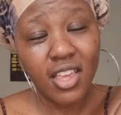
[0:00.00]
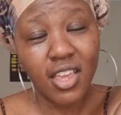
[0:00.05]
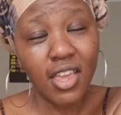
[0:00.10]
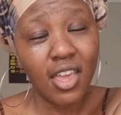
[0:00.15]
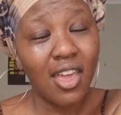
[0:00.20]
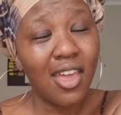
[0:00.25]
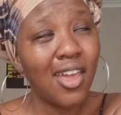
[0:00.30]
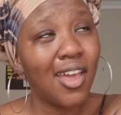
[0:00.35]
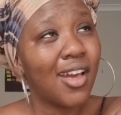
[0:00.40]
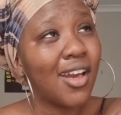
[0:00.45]

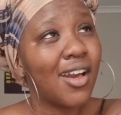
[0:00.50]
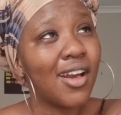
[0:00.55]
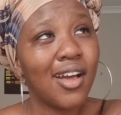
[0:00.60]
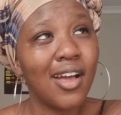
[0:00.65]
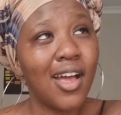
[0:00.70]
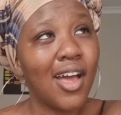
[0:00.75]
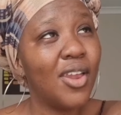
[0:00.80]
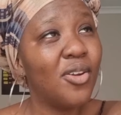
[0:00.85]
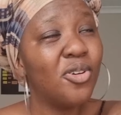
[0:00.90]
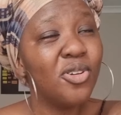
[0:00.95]
Heck,
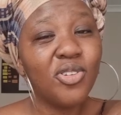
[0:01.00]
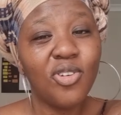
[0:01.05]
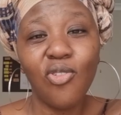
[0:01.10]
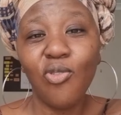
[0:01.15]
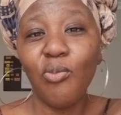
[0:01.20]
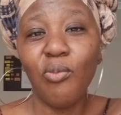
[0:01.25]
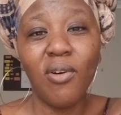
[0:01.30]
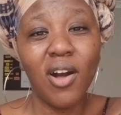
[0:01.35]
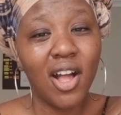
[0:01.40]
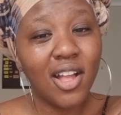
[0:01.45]
I don't know
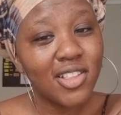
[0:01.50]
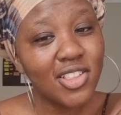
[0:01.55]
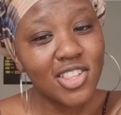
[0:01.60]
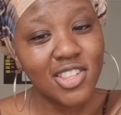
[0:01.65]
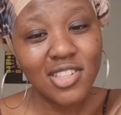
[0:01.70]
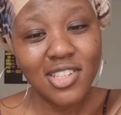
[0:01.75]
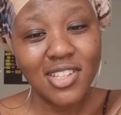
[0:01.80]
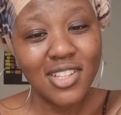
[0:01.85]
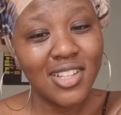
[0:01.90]
much,